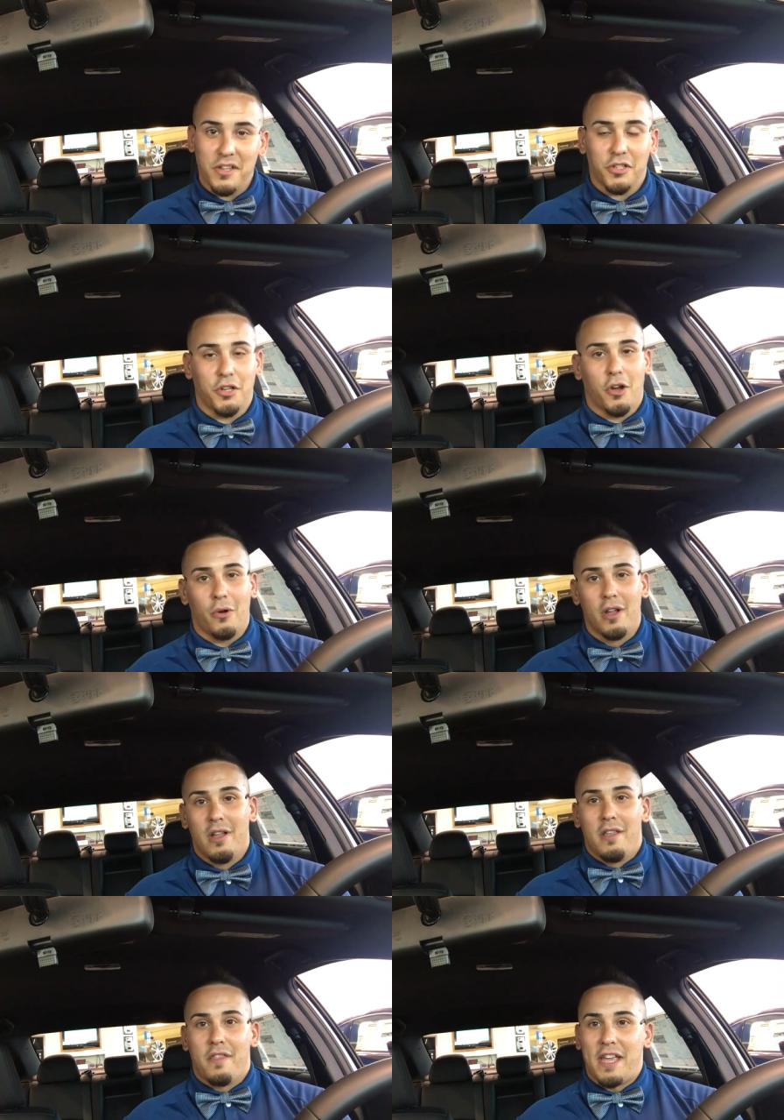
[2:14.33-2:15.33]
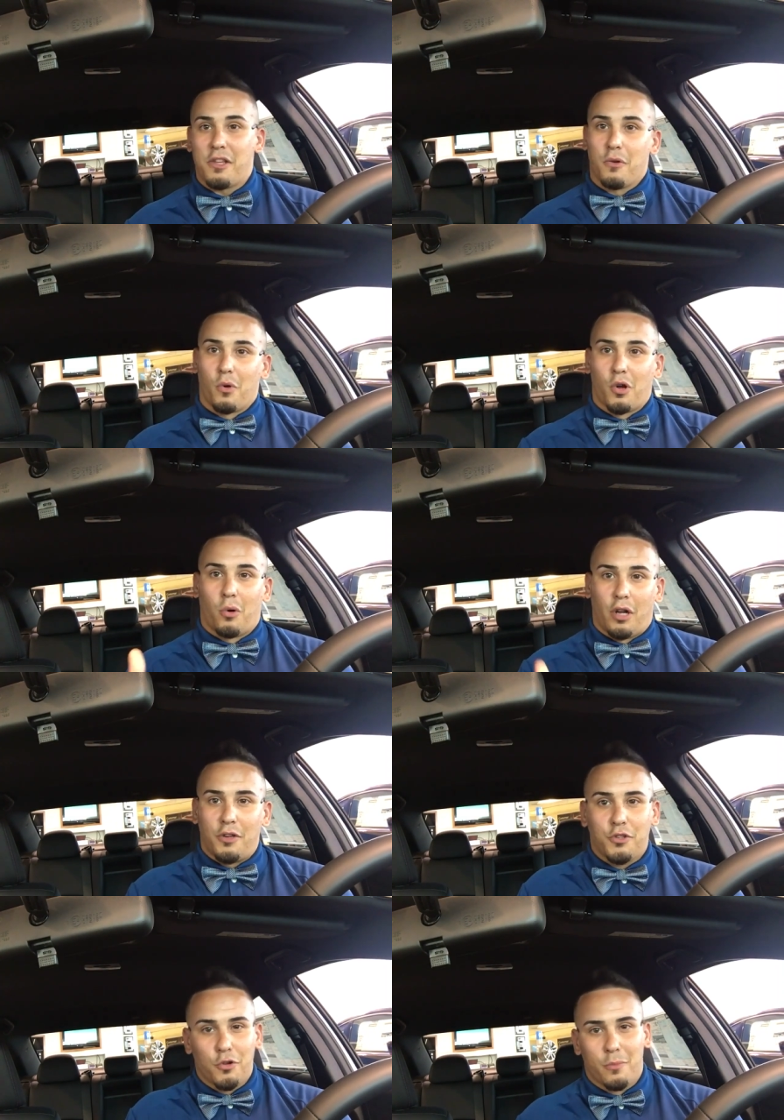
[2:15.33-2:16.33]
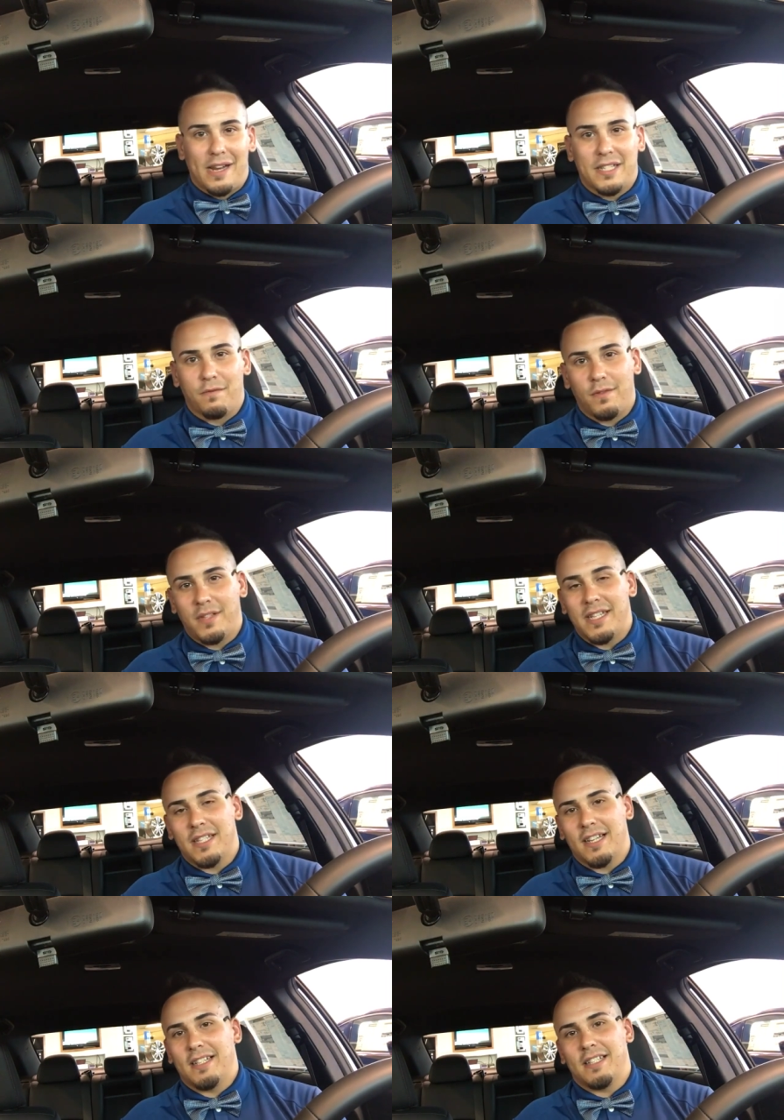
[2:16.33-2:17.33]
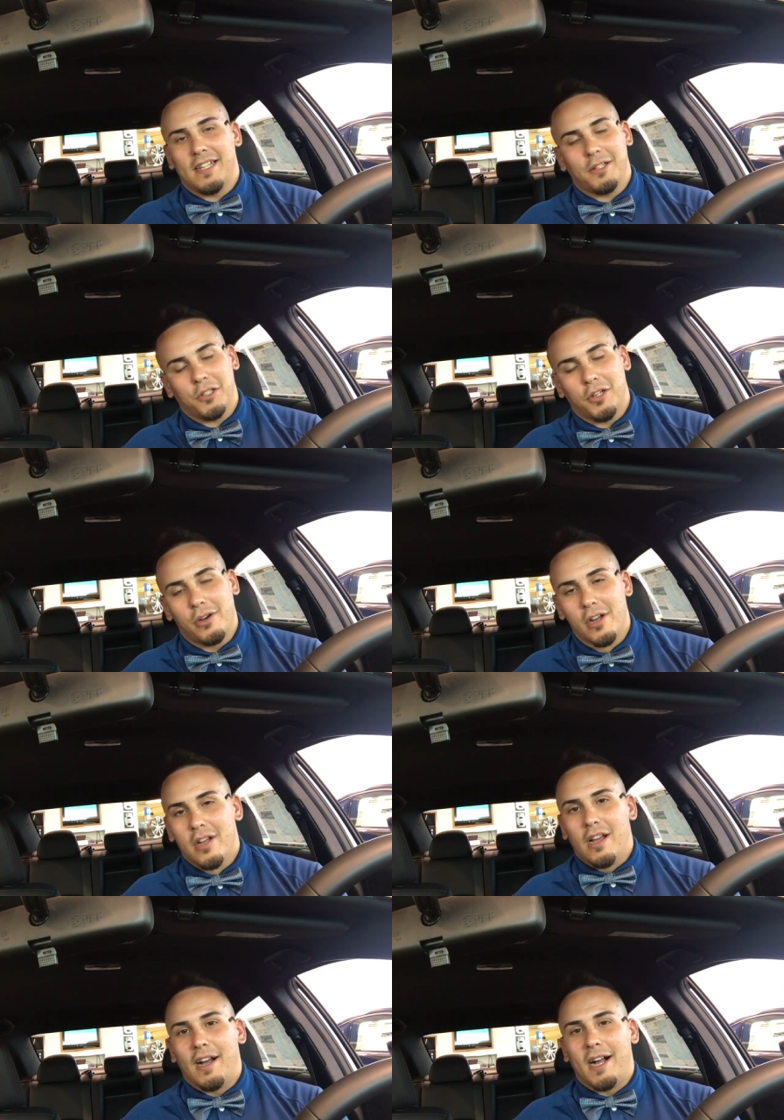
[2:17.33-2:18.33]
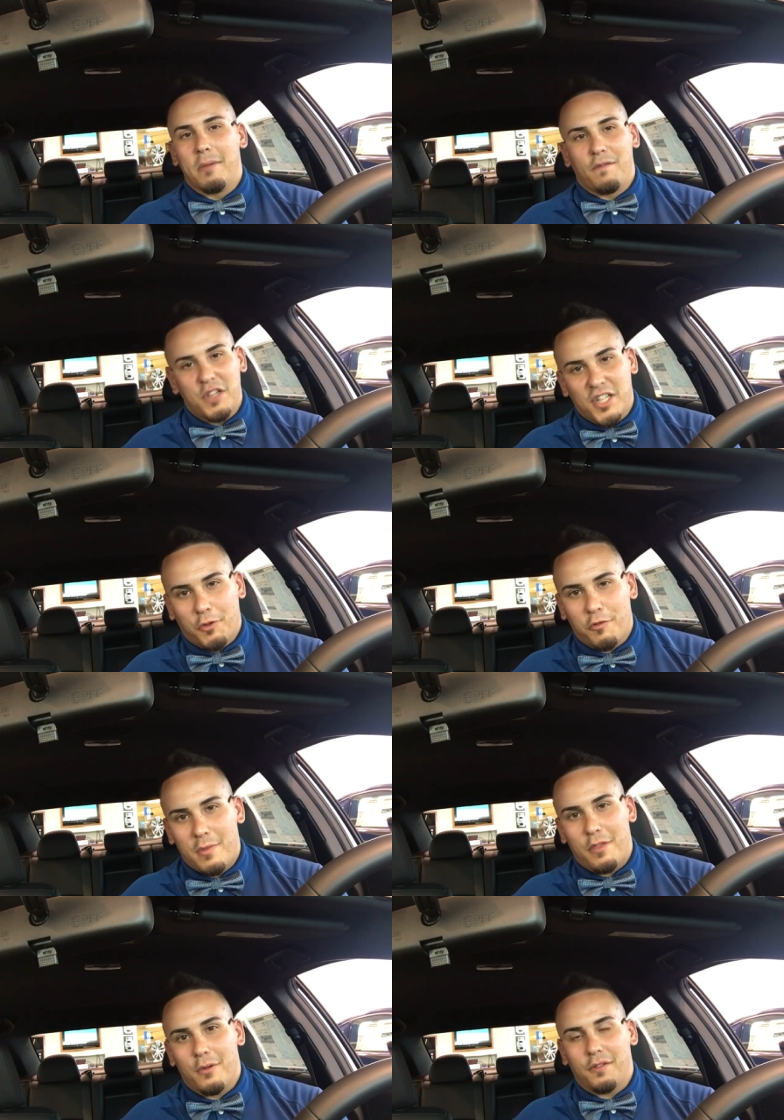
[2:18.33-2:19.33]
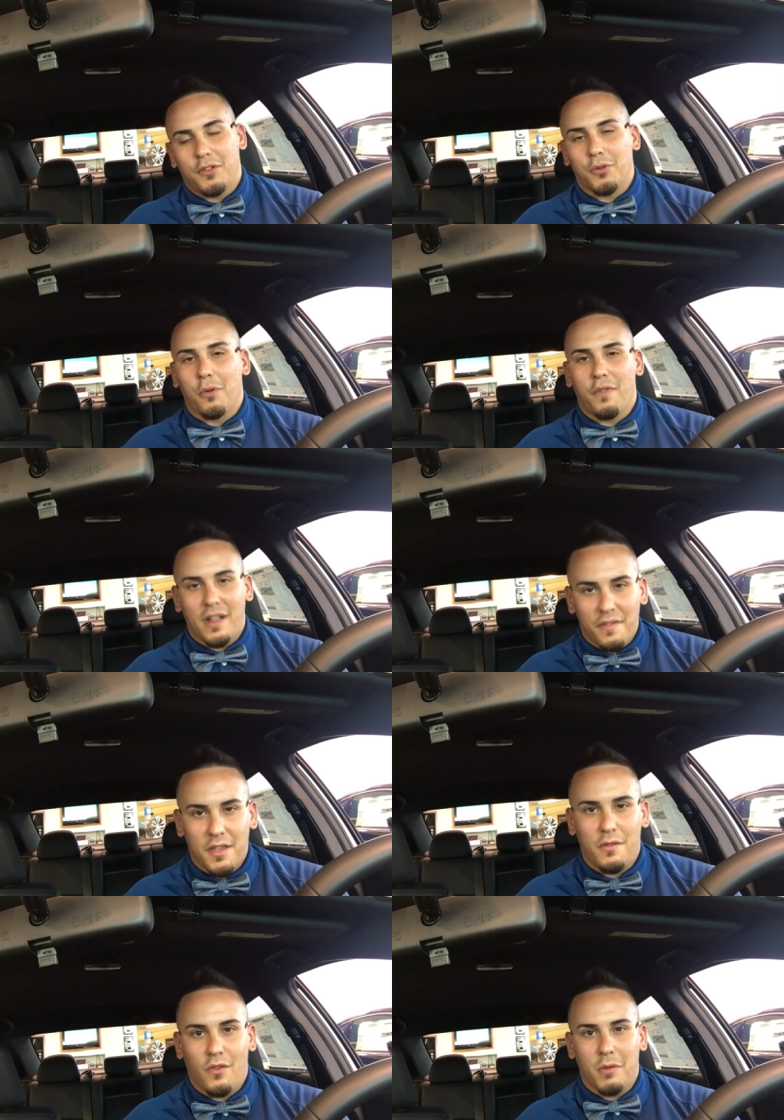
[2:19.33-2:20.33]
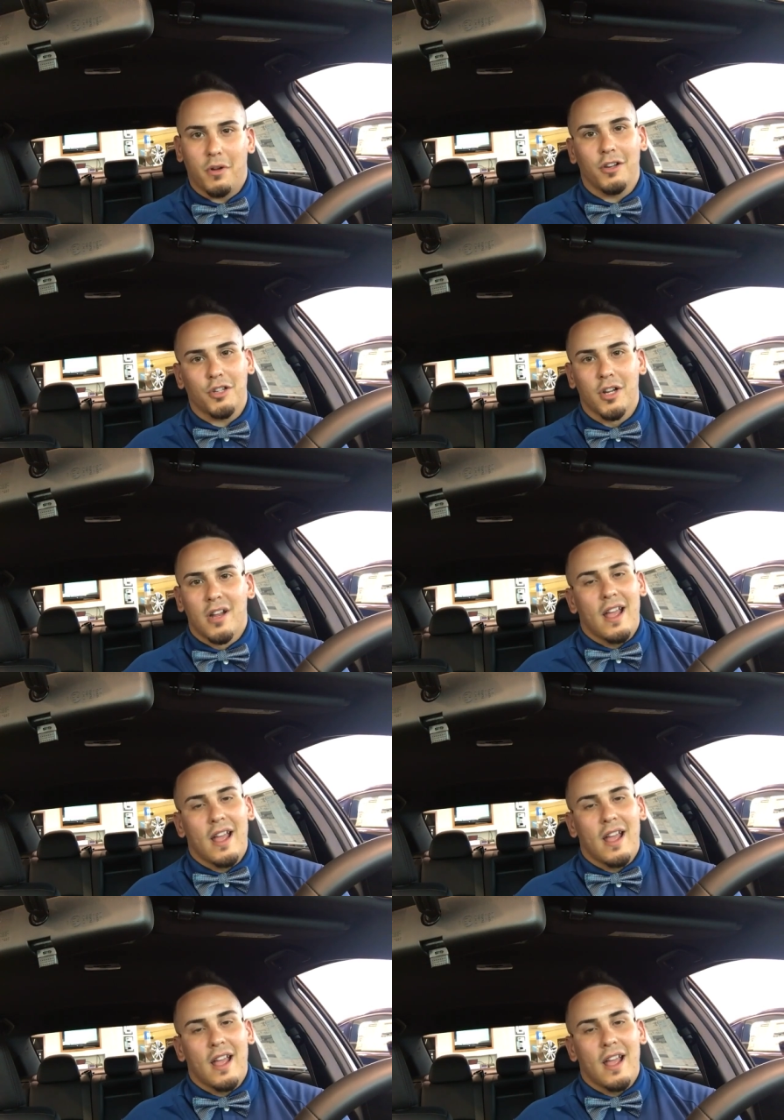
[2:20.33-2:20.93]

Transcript: So thank you. We're going on two minutes and 15 seconds now. So um, if you stuck with me throughout this whole thing, thank you very much.